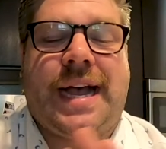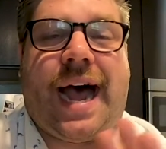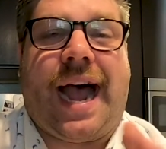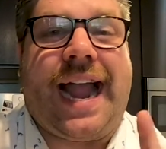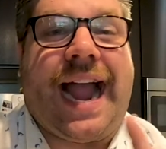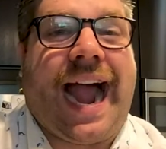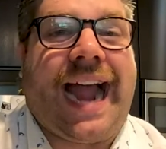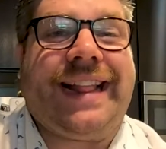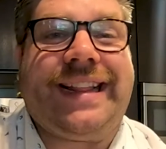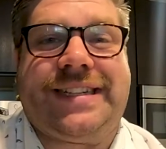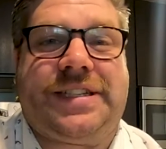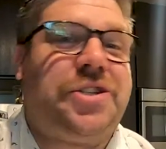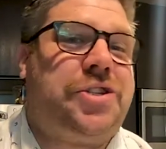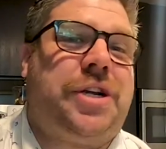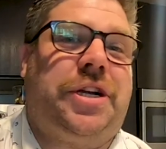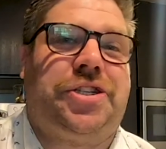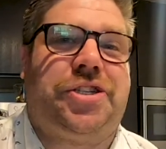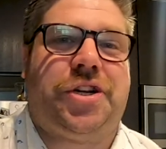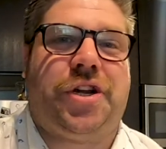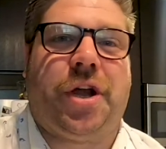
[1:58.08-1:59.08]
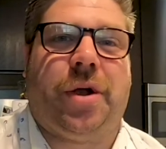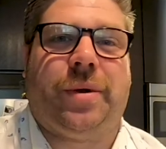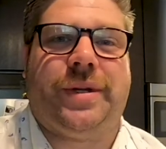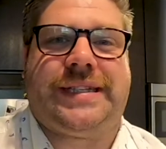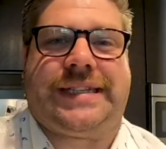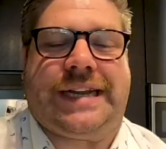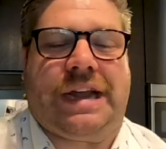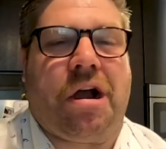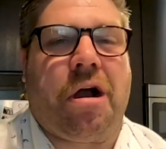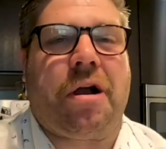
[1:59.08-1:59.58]
I highly suggest you go and
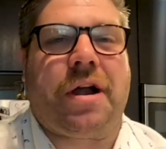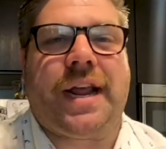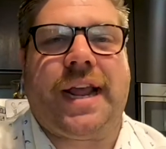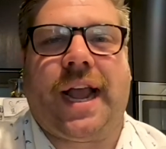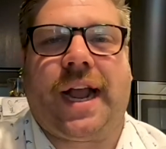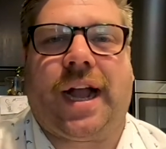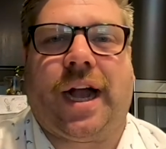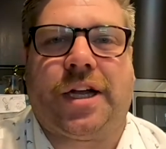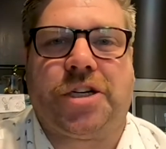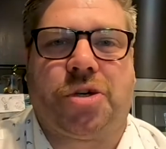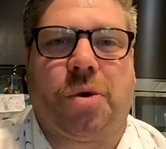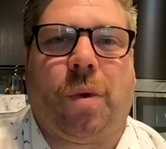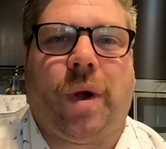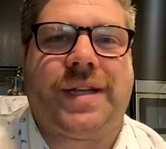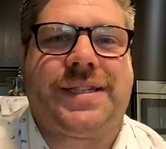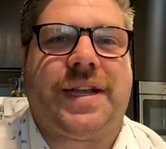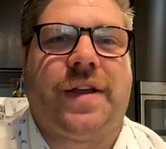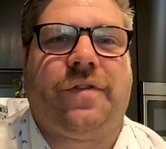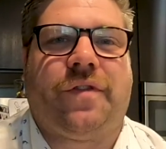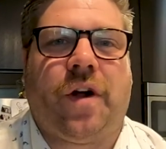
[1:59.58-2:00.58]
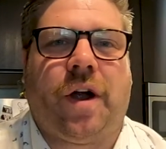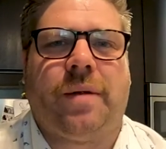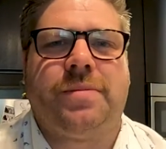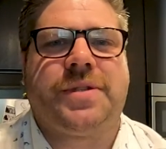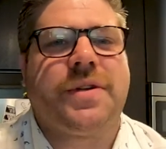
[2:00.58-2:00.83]
see Artie at Caramelization Farms.